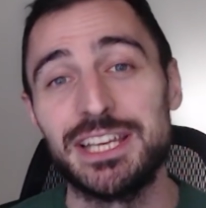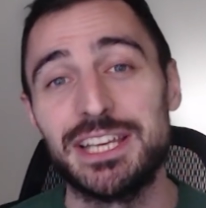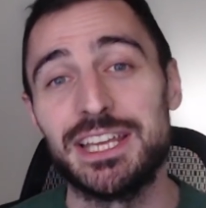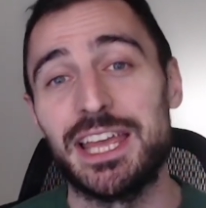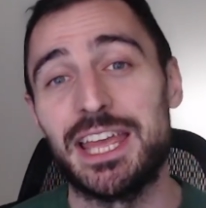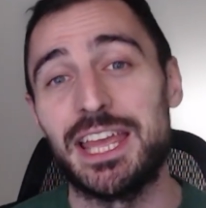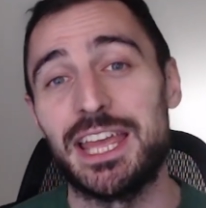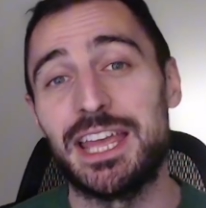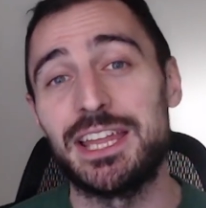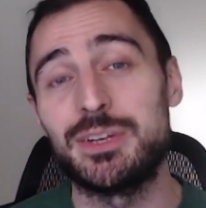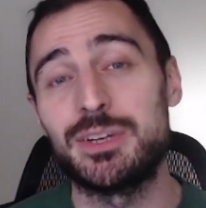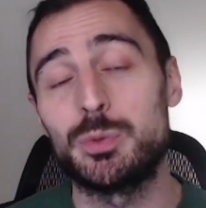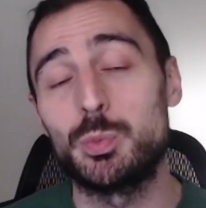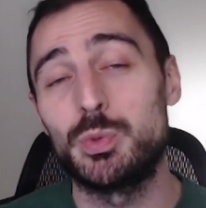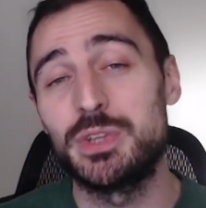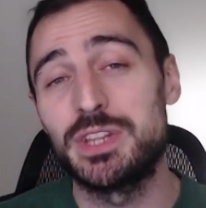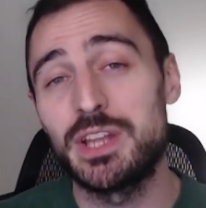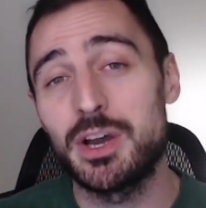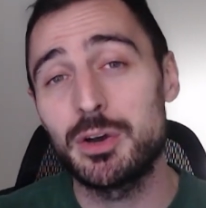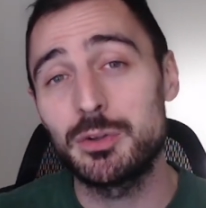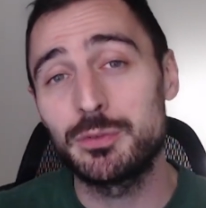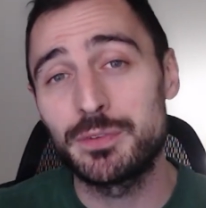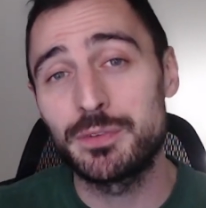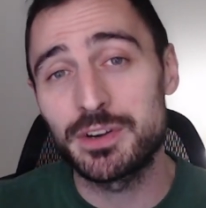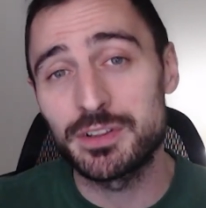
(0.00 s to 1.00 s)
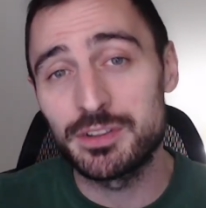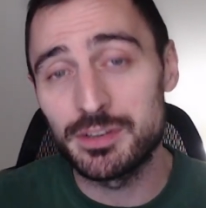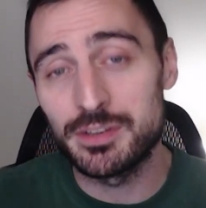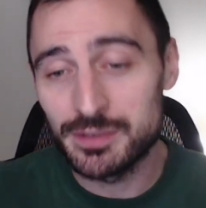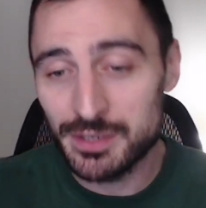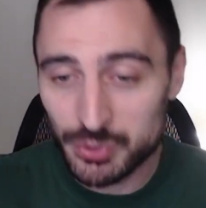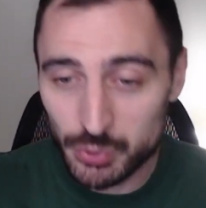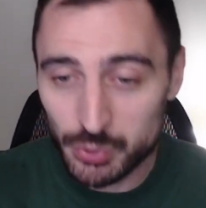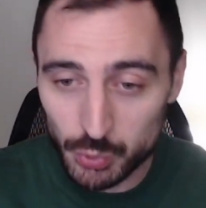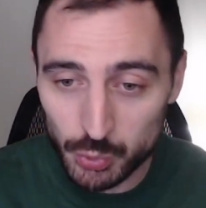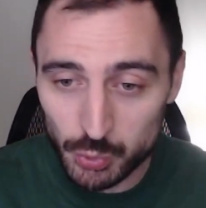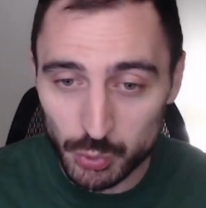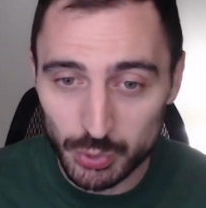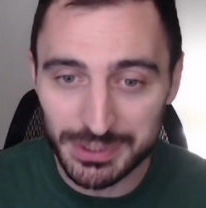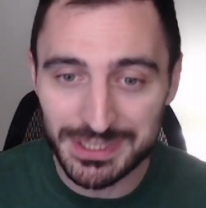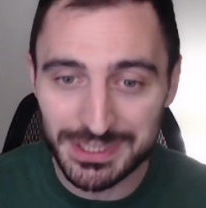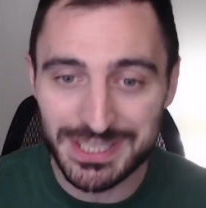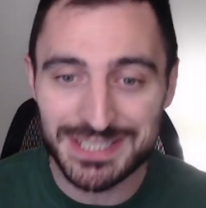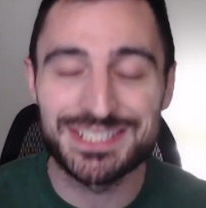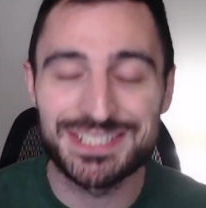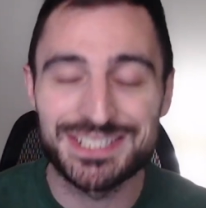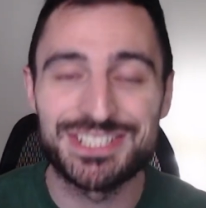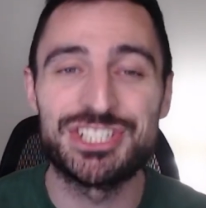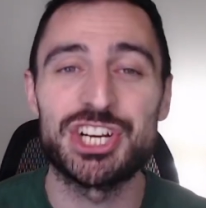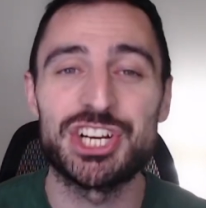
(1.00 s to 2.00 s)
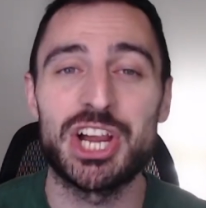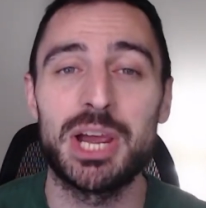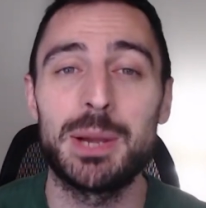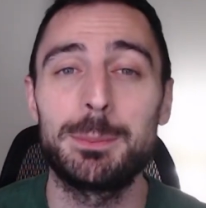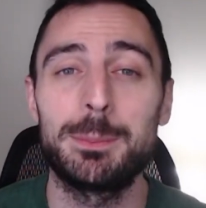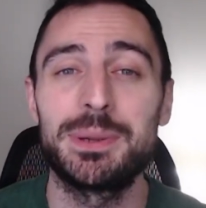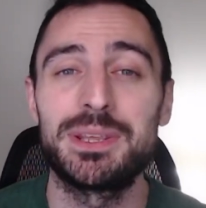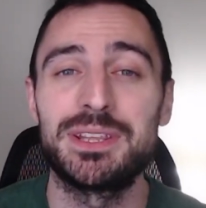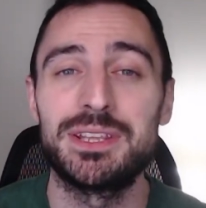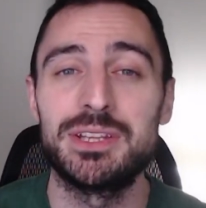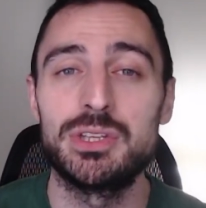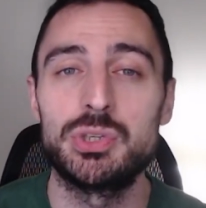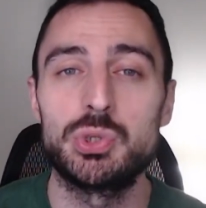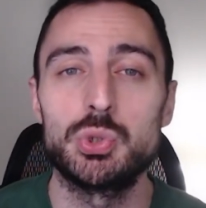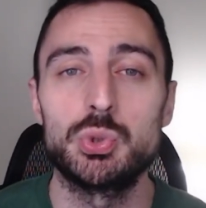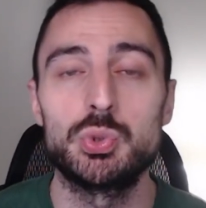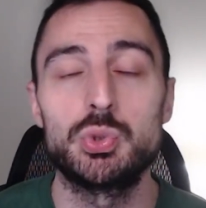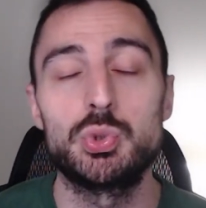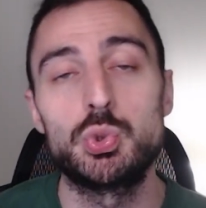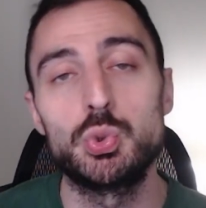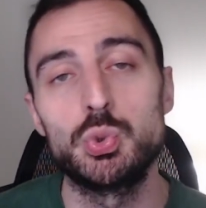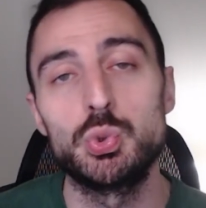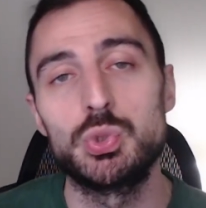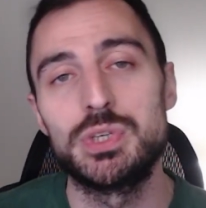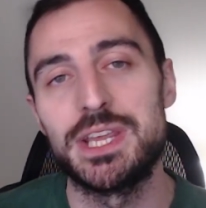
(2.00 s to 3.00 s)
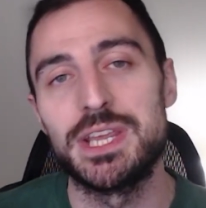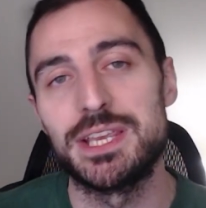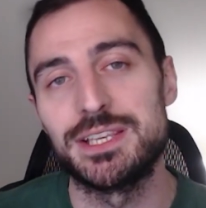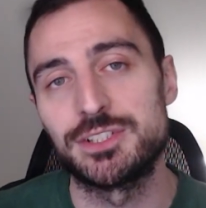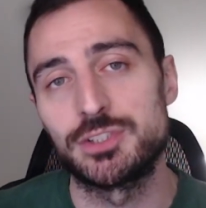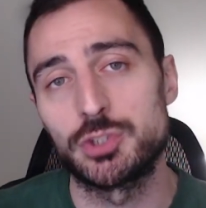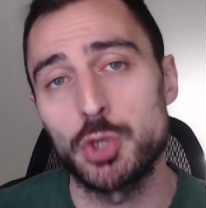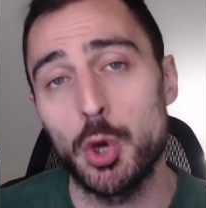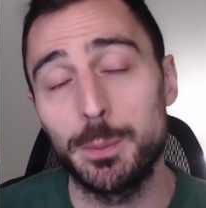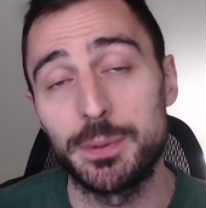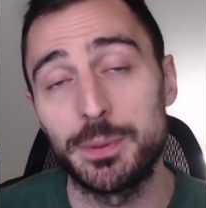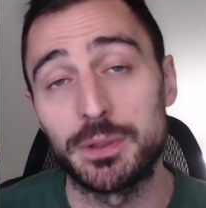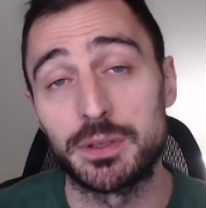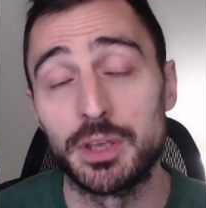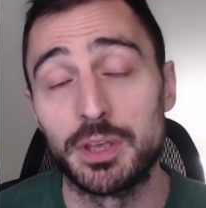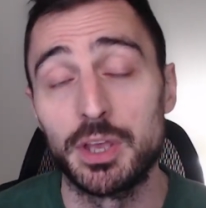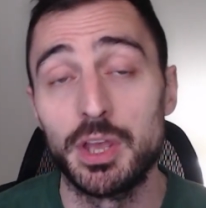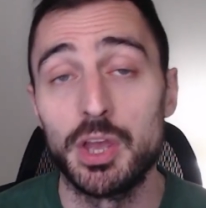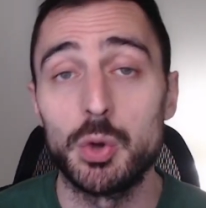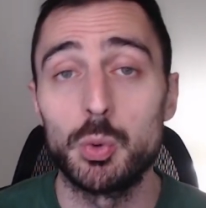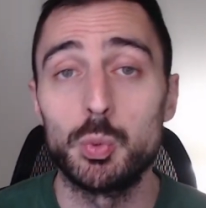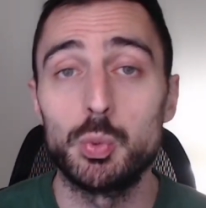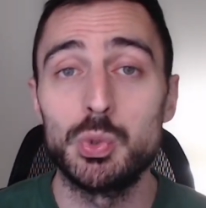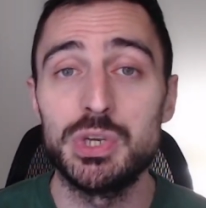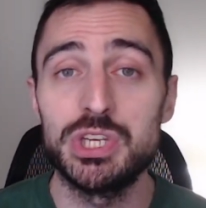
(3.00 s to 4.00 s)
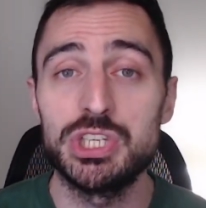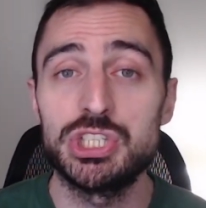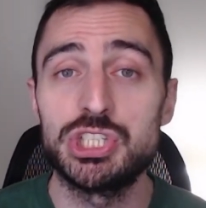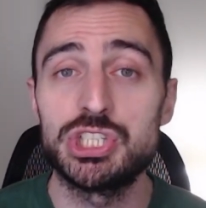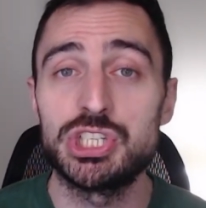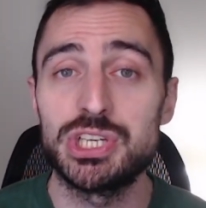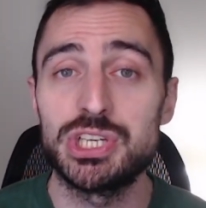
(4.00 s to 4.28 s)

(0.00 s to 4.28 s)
And without further ado, let's jump into today's topic, which